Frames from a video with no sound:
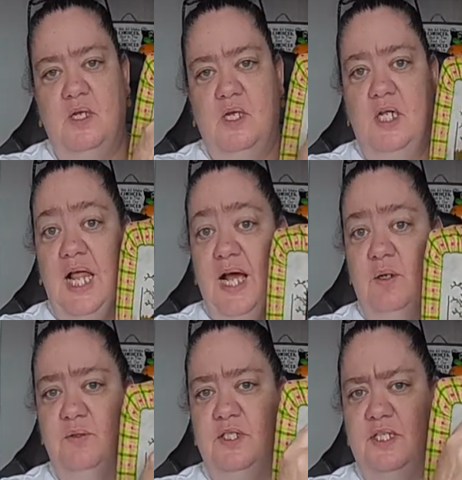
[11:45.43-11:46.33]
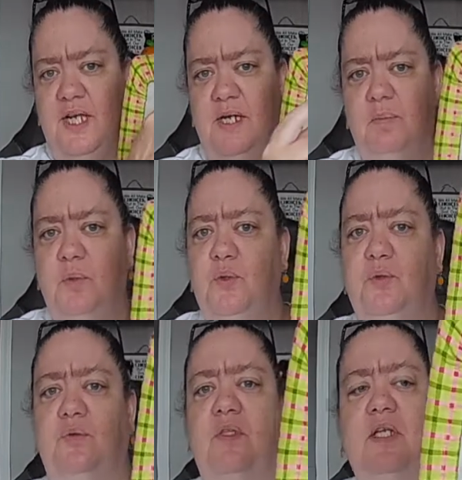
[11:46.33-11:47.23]
clouds and a
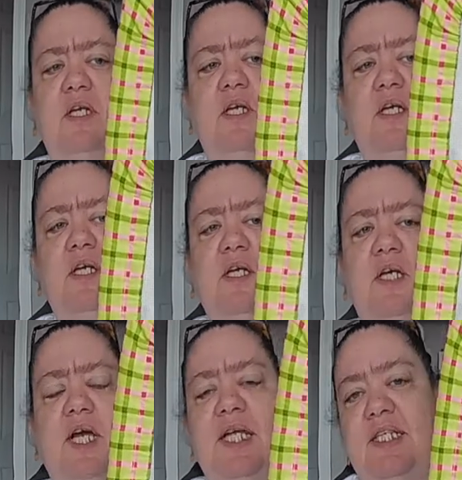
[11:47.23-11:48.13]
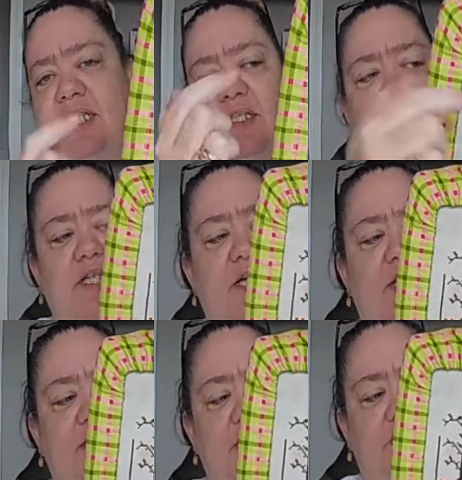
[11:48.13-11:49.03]
moon. And then
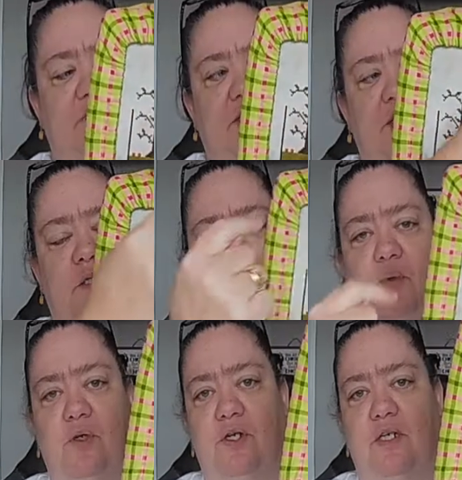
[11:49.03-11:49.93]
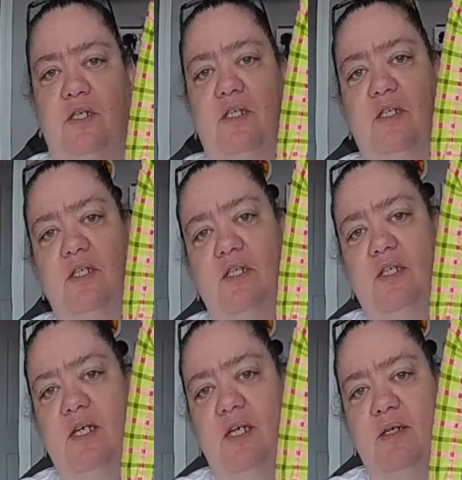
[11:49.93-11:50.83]
I need to finish the border.
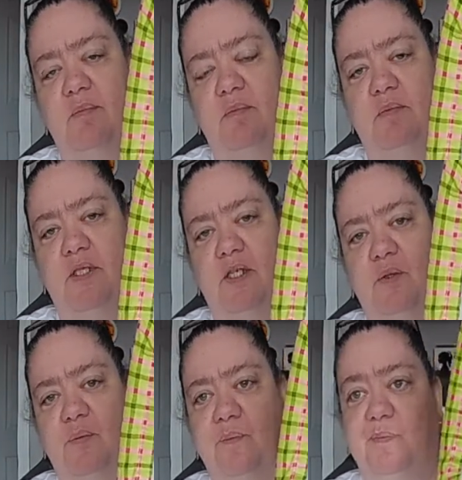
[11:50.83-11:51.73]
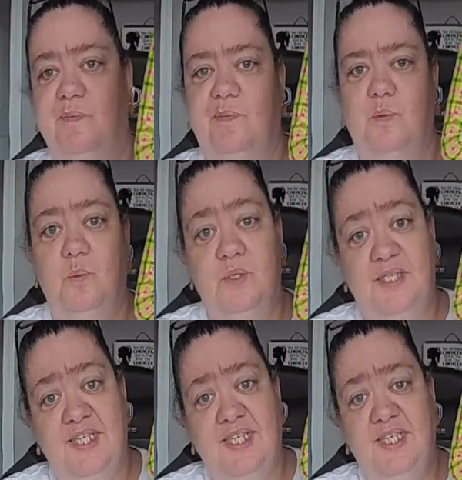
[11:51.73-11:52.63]
So we'll
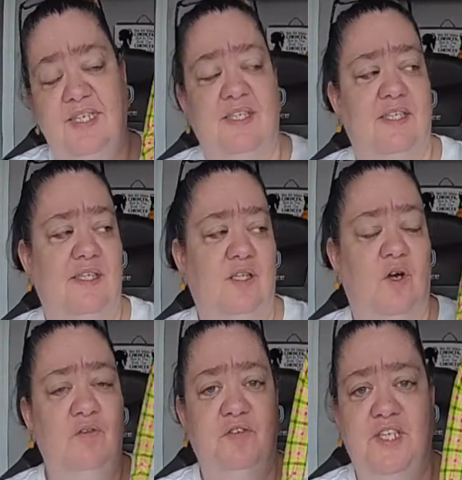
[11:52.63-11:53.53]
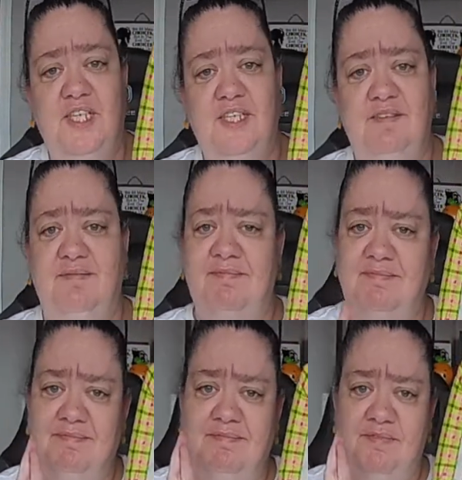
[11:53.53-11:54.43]
see. Hopefully.
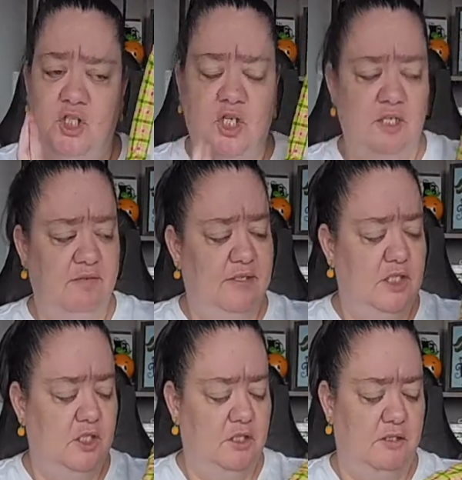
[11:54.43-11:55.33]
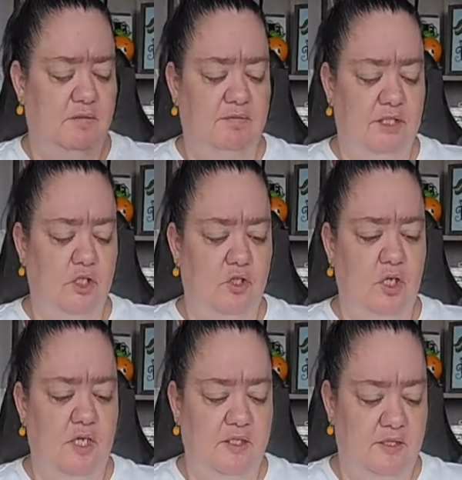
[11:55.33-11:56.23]
Cross fingers. Fingers
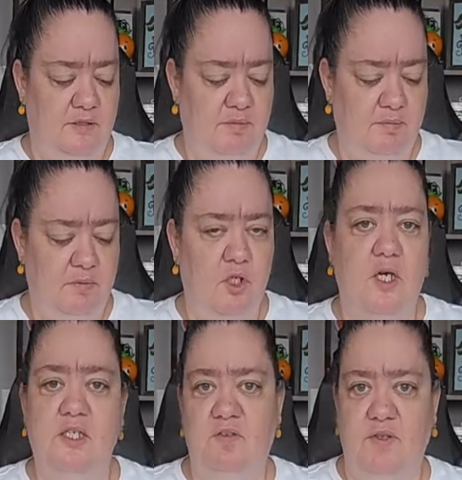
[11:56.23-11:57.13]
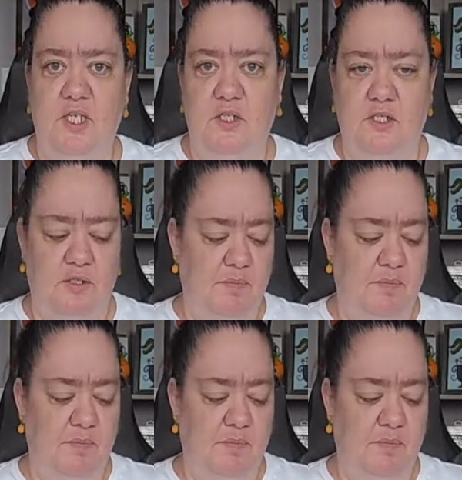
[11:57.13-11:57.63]
crossed. Crossed fingers.